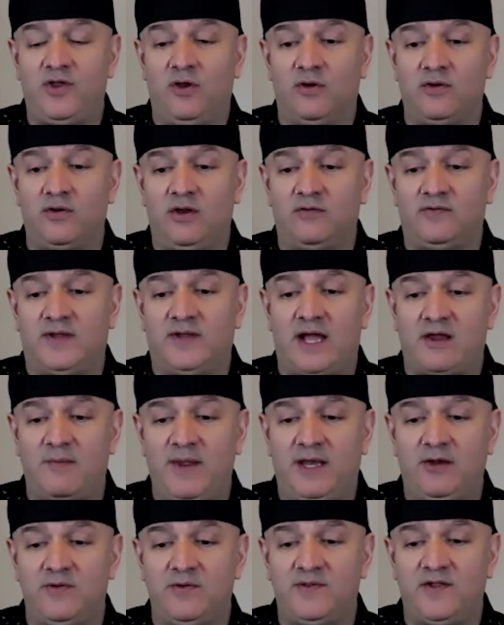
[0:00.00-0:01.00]
Your your
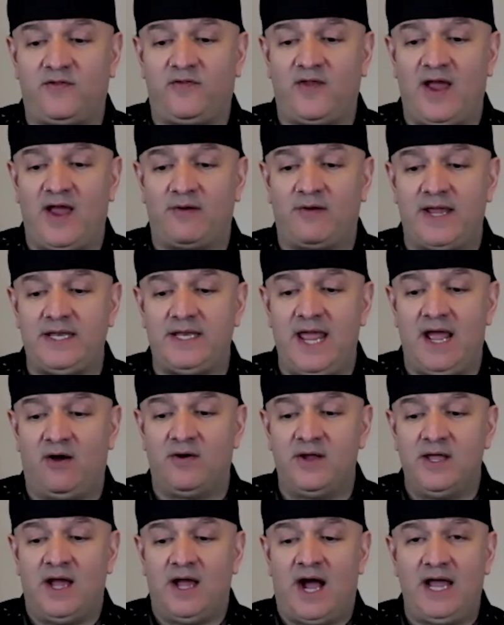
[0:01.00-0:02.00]
documentary yeah. that's out right
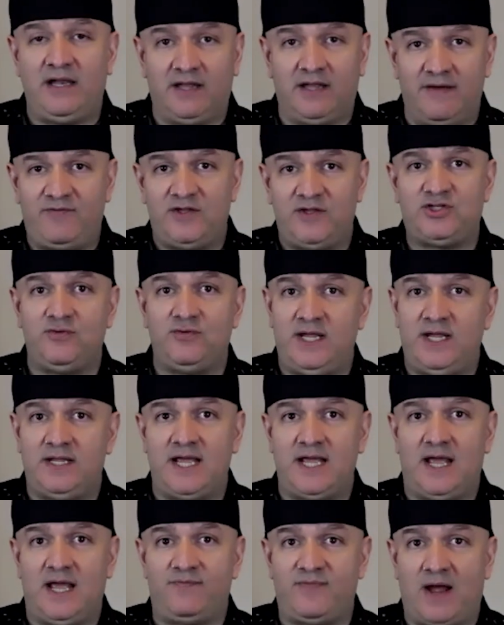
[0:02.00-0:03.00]
now. I love that you
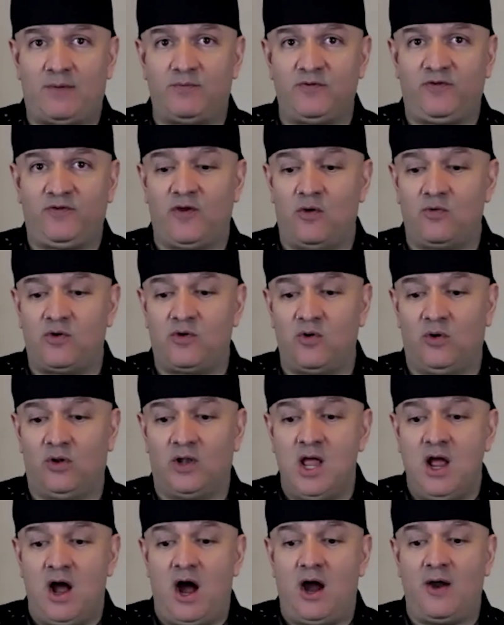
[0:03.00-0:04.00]
did that. That was so
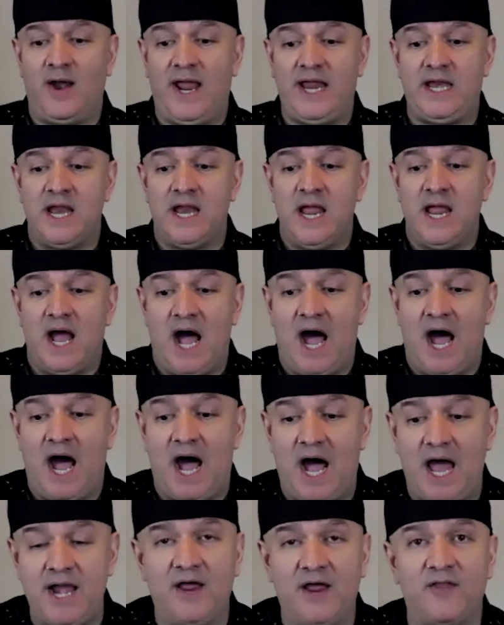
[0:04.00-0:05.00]
cool. All right,
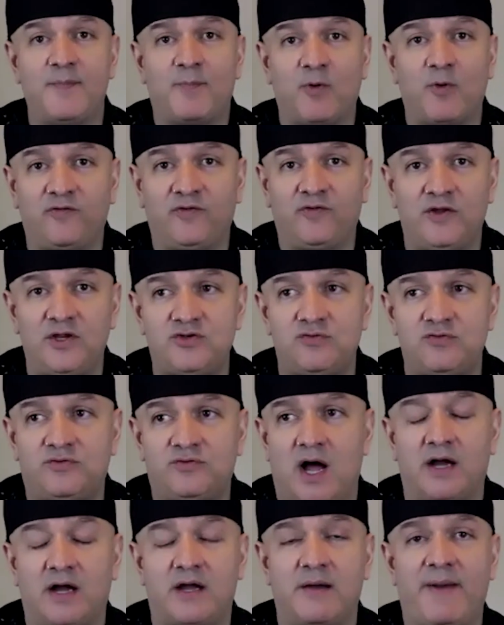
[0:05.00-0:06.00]
uh, another person that you
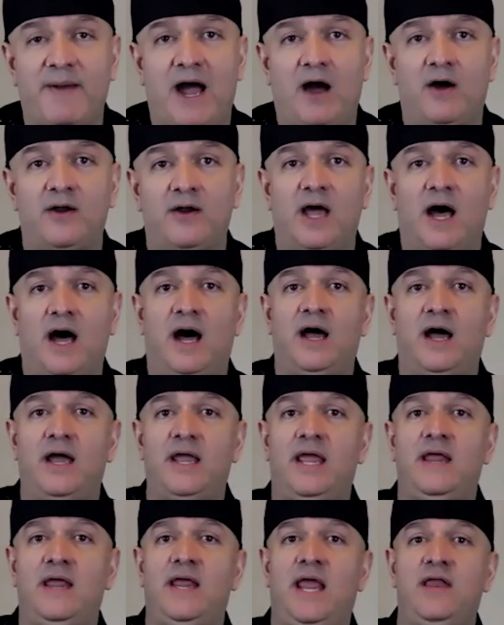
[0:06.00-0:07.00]
talk about uh,
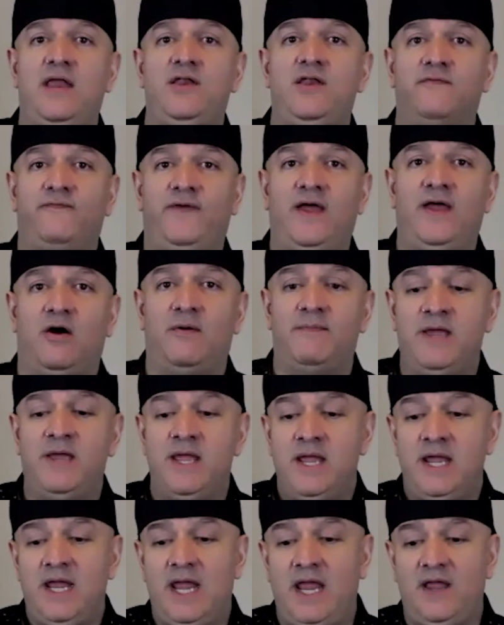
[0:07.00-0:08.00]
in, in your film
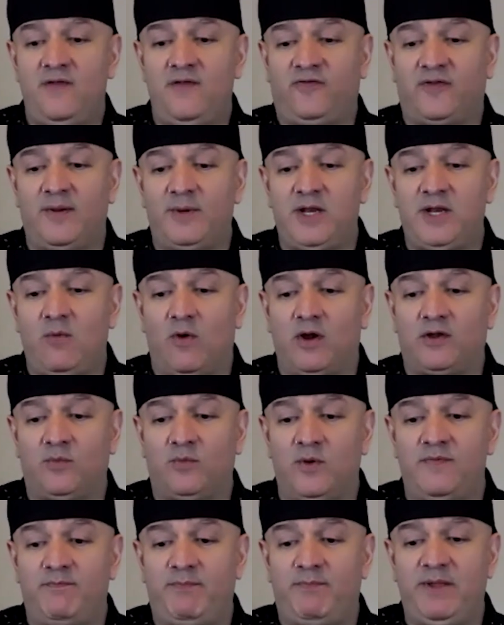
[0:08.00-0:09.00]
is somebody worked
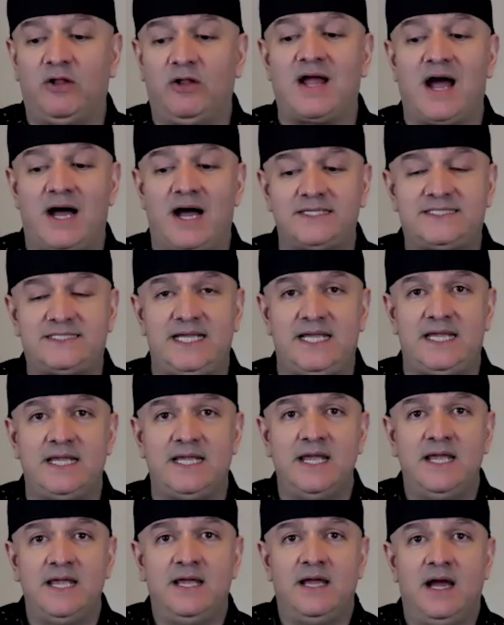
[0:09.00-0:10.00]
with, Bill
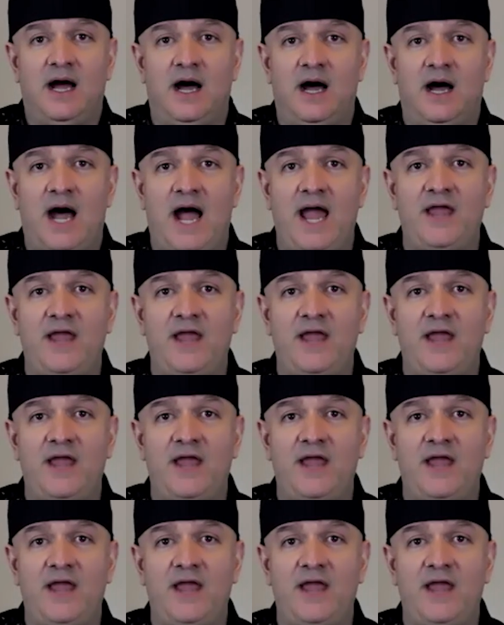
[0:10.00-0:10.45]
Conti. Oh uh, yeah.